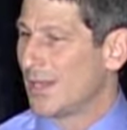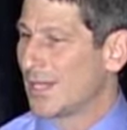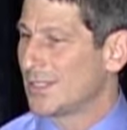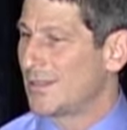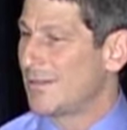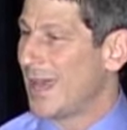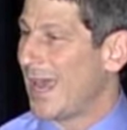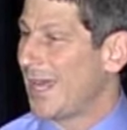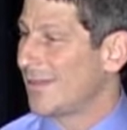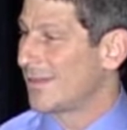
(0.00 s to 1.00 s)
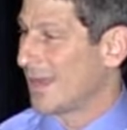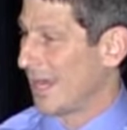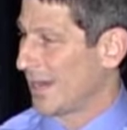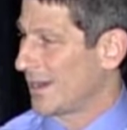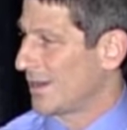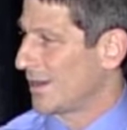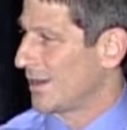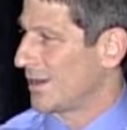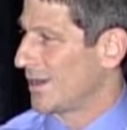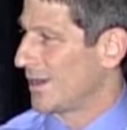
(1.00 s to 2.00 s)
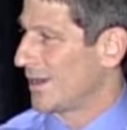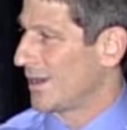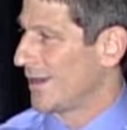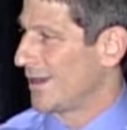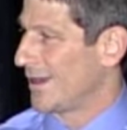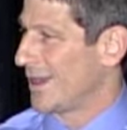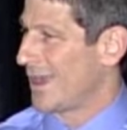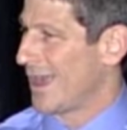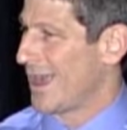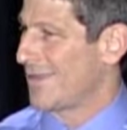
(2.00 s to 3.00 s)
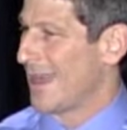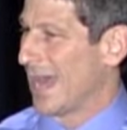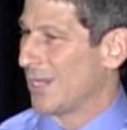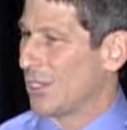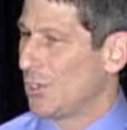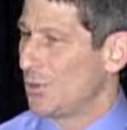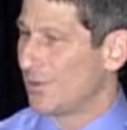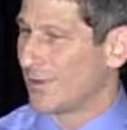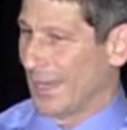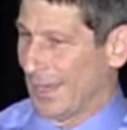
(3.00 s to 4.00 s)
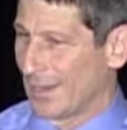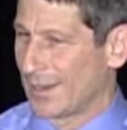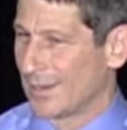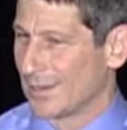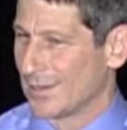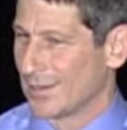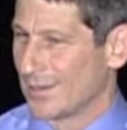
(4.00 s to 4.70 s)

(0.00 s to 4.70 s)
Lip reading: Because they think that you think